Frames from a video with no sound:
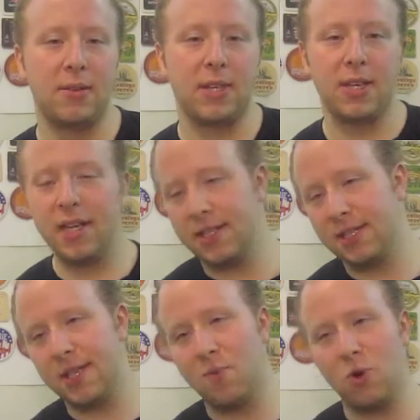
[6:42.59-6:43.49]
it's going to get
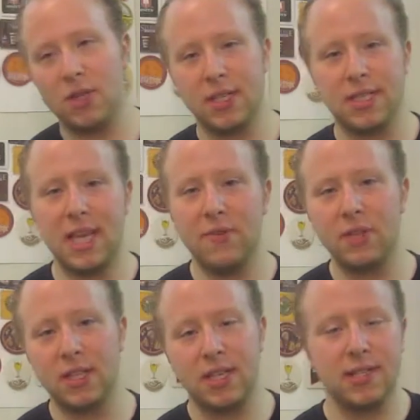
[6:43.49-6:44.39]
somewhere in the
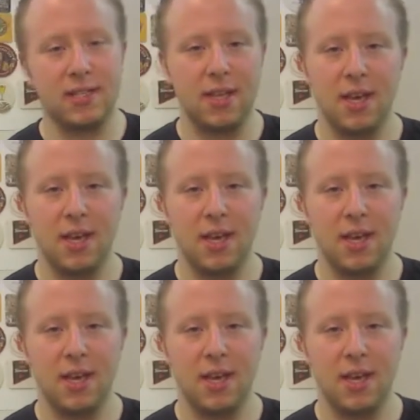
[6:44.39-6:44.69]
70s,